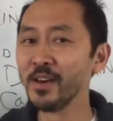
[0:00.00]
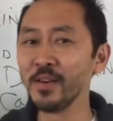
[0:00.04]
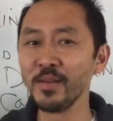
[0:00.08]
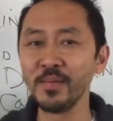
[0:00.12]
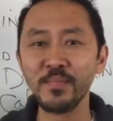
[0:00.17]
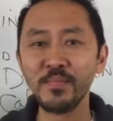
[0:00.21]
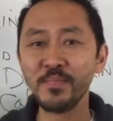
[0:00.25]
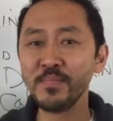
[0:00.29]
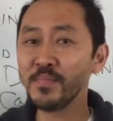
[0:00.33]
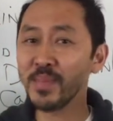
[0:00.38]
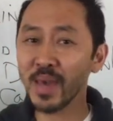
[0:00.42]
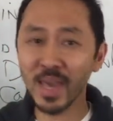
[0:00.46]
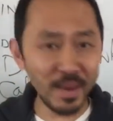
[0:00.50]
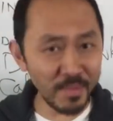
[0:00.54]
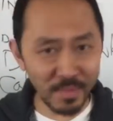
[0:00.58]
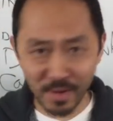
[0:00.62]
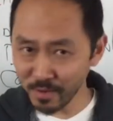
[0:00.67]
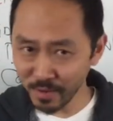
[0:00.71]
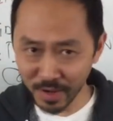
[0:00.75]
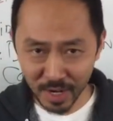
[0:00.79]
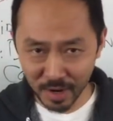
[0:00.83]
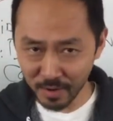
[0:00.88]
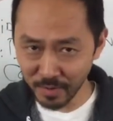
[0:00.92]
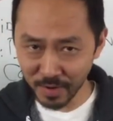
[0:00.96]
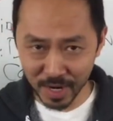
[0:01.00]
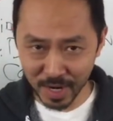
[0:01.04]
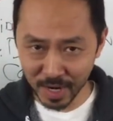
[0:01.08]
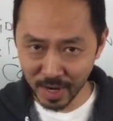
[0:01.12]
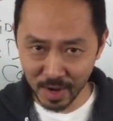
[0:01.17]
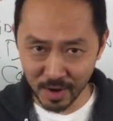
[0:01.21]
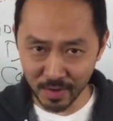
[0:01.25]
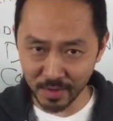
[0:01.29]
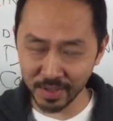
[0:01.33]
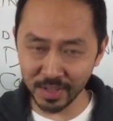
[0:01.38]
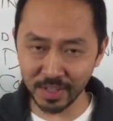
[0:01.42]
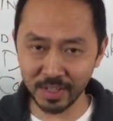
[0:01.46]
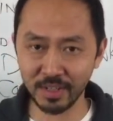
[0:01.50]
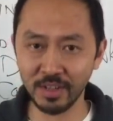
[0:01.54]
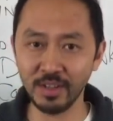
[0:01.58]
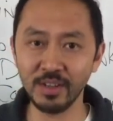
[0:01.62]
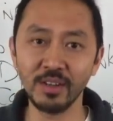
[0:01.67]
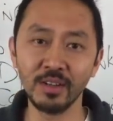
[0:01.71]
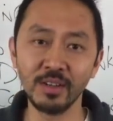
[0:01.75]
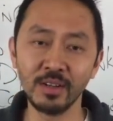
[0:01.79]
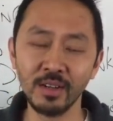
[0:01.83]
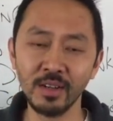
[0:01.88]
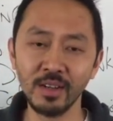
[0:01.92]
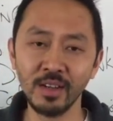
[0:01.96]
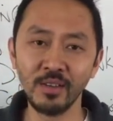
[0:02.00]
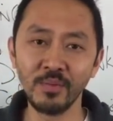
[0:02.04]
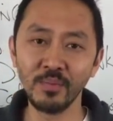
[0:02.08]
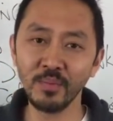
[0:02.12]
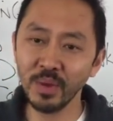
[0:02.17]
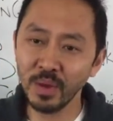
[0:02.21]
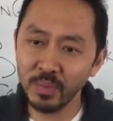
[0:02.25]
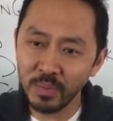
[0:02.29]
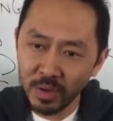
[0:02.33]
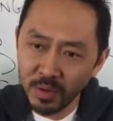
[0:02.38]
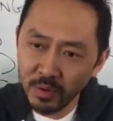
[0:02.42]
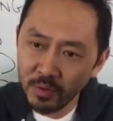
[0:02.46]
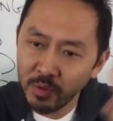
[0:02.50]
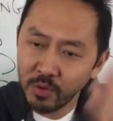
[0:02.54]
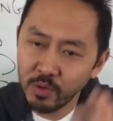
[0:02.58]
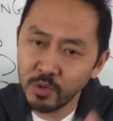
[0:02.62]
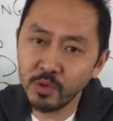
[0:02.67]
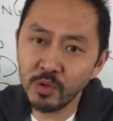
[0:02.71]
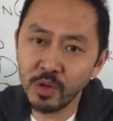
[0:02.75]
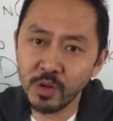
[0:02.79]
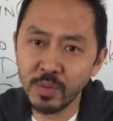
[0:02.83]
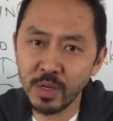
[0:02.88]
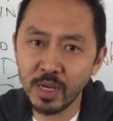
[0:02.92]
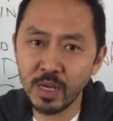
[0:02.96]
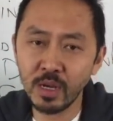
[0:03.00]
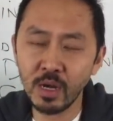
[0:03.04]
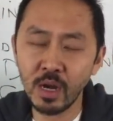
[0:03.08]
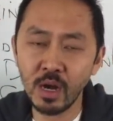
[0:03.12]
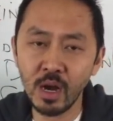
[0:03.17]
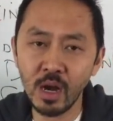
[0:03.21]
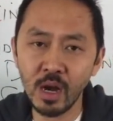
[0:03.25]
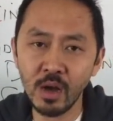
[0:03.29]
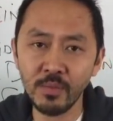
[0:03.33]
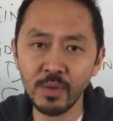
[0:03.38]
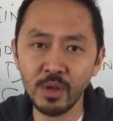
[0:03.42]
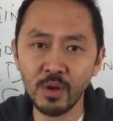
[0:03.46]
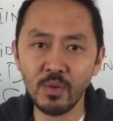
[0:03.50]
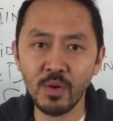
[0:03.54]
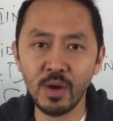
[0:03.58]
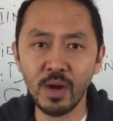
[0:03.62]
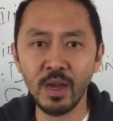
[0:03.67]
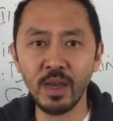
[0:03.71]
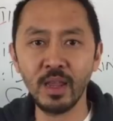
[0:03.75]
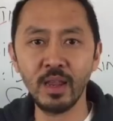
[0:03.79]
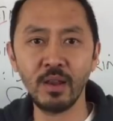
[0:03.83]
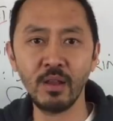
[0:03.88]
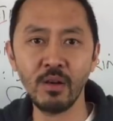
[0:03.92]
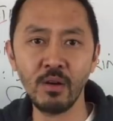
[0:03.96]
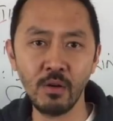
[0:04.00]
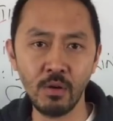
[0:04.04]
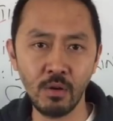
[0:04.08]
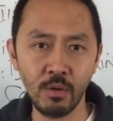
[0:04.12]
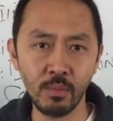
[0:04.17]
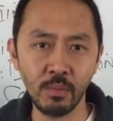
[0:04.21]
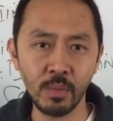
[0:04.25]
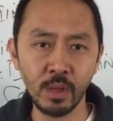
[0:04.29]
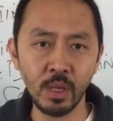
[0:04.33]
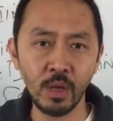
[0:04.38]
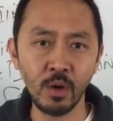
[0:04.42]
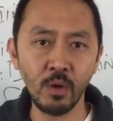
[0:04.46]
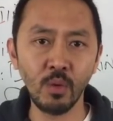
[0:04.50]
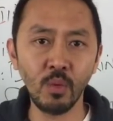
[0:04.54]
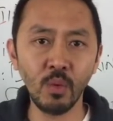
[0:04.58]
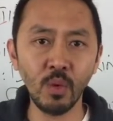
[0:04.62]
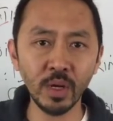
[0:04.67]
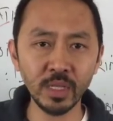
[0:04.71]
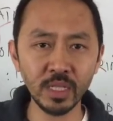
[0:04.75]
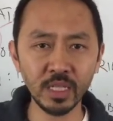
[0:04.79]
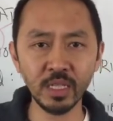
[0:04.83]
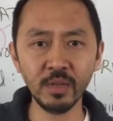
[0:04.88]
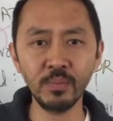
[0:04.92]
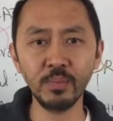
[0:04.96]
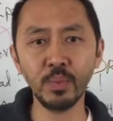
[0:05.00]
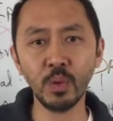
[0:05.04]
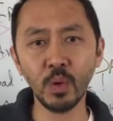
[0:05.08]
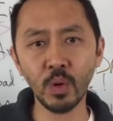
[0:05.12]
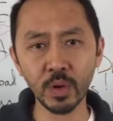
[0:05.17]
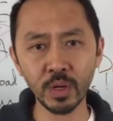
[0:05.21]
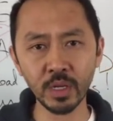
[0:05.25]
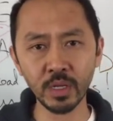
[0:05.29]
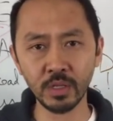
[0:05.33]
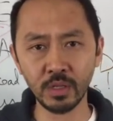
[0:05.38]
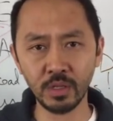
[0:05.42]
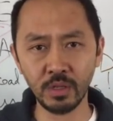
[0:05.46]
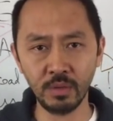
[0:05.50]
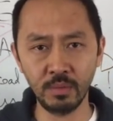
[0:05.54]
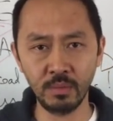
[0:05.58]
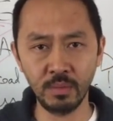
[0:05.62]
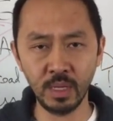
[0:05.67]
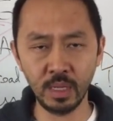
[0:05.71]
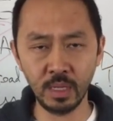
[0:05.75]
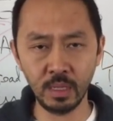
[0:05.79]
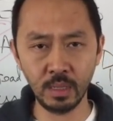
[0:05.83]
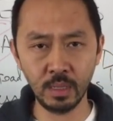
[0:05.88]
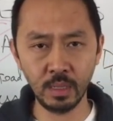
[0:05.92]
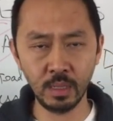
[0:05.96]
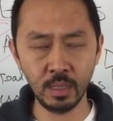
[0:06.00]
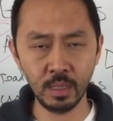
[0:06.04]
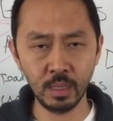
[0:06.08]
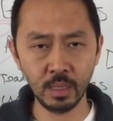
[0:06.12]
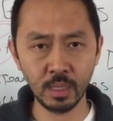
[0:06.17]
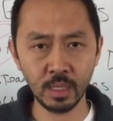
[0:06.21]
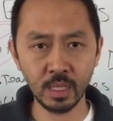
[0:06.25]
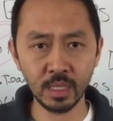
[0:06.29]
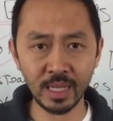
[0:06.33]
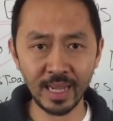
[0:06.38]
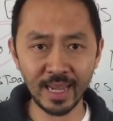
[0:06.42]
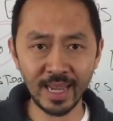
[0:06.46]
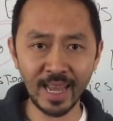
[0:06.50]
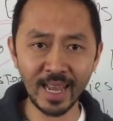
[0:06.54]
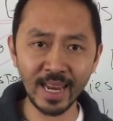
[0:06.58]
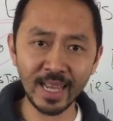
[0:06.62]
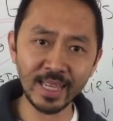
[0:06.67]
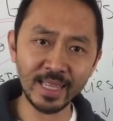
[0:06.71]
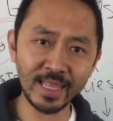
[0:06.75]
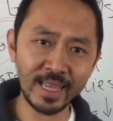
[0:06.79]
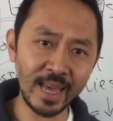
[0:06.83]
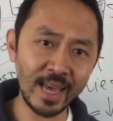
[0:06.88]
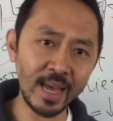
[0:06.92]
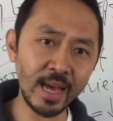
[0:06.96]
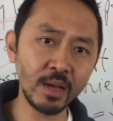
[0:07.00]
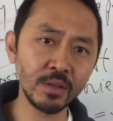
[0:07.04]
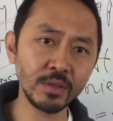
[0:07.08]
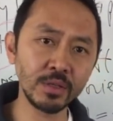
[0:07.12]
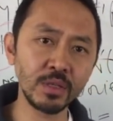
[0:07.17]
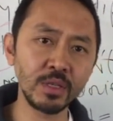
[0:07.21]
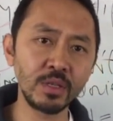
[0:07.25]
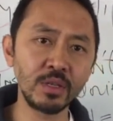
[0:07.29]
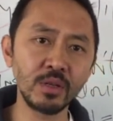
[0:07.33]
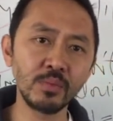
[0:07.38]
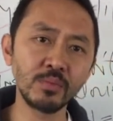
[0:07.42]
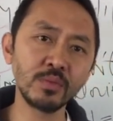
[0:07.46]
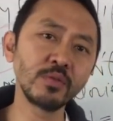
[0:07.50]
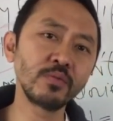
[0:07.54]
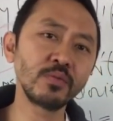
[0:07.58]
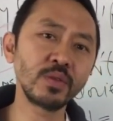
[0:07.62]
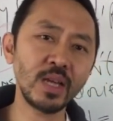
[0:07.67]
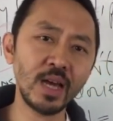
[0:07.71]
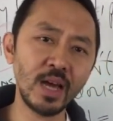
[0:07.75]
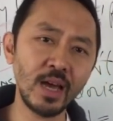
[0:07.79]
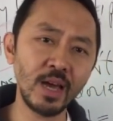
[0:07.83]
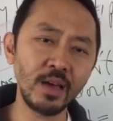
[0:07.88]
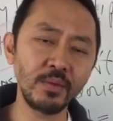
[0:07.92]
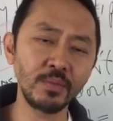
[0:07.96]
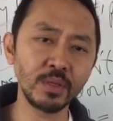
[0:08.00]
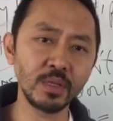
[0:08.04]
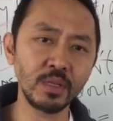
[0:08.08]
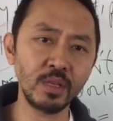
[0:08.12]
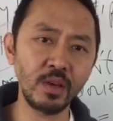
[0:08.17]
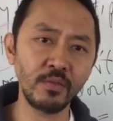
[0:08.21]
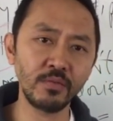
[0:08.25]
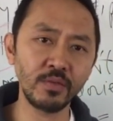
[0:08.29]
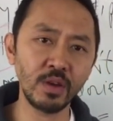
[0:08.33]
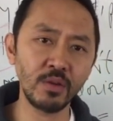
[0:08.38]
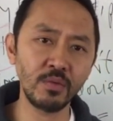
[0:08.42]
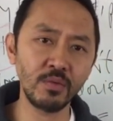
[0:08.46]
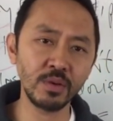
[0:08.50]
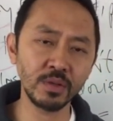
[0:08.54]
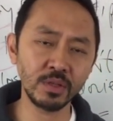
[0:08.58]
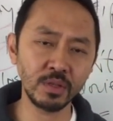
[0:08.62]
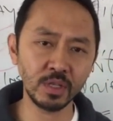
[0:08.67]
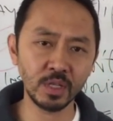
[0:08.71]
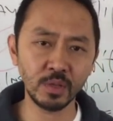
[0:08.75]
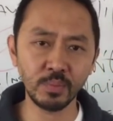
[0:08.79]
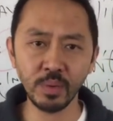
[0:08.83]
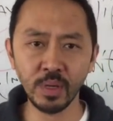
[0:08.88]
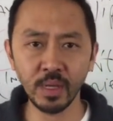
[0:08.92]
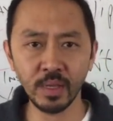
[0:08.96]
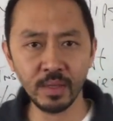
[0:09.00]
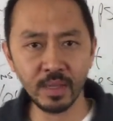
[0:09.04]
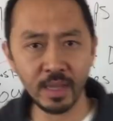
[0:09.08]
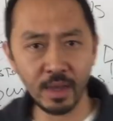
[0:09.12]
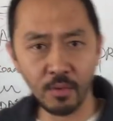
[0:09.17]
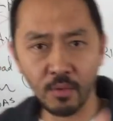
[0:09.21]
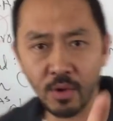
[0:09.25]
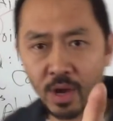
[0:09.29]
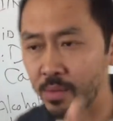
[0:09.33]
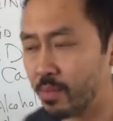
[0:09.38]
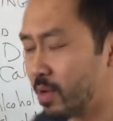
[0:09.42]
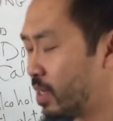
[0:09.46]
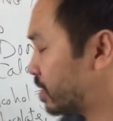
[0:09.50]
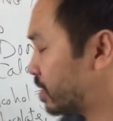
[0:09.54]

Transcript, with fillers: Maybe we don't want to go this year. Maybe we want to be calm and quiet at home. What's important to me? because I got it down to the number of times left I want to spend. Now, why am I